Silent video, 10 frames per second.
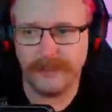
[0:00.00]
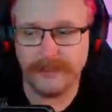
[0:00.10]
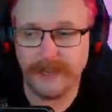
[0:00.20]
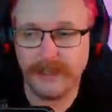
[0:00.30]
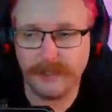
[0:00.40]

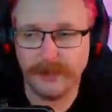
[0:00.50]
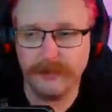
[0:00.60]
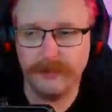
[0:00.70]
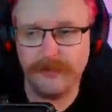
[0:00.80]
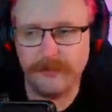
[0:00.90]
Stay
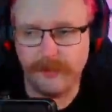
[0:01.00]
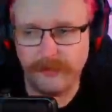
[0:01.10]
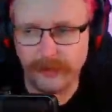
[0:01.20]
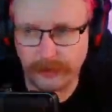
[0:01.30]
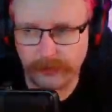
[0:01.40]
tuned for
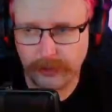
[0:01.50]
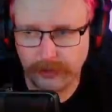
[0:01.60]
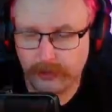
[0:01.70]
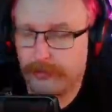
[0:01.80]
future videos.